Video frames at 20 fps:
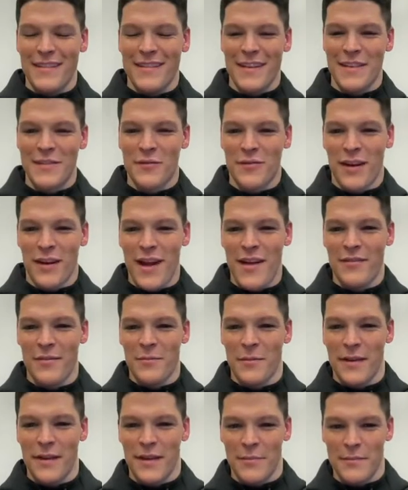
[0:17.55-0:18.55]
Thanks for having
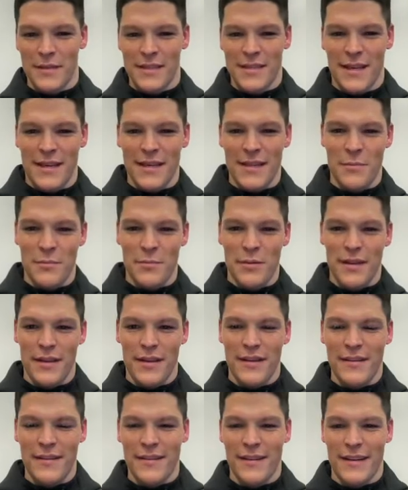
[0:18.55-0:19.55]
me. I'm excited to be
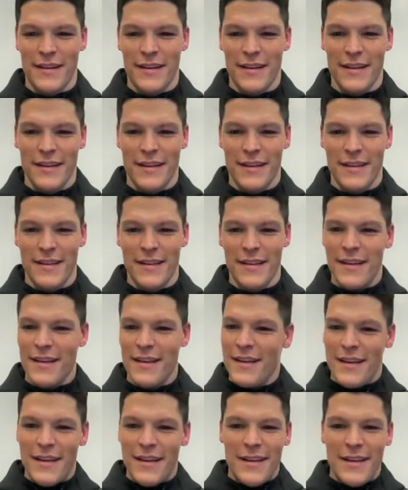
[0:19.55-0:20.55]
here and
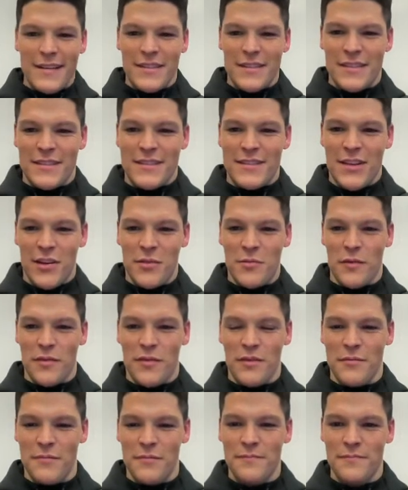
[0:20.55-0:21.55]
just talk with you.